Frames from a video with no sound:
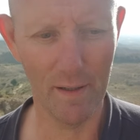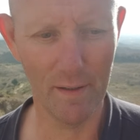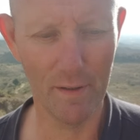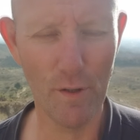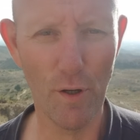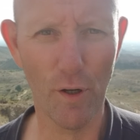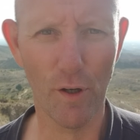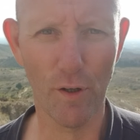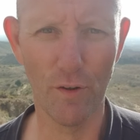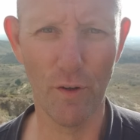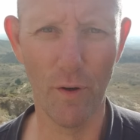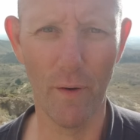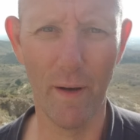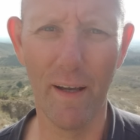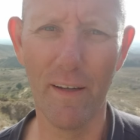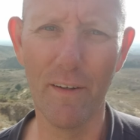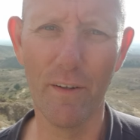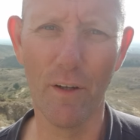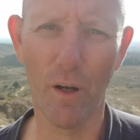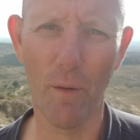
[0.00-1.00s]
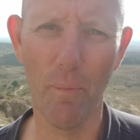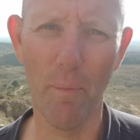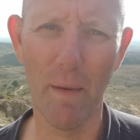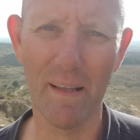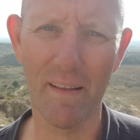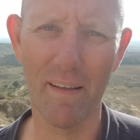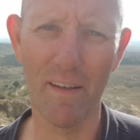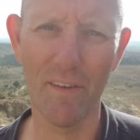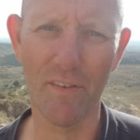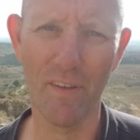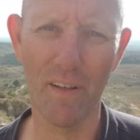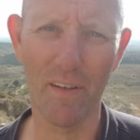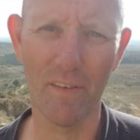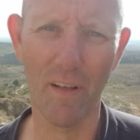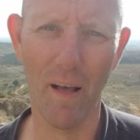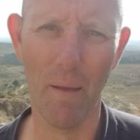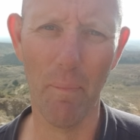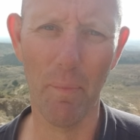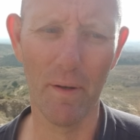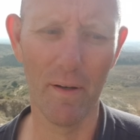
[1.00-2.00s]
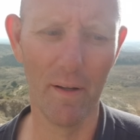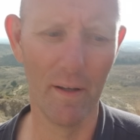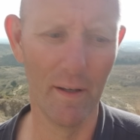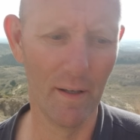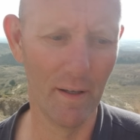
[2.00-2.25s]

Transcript: you can do it, and you can make these things happen.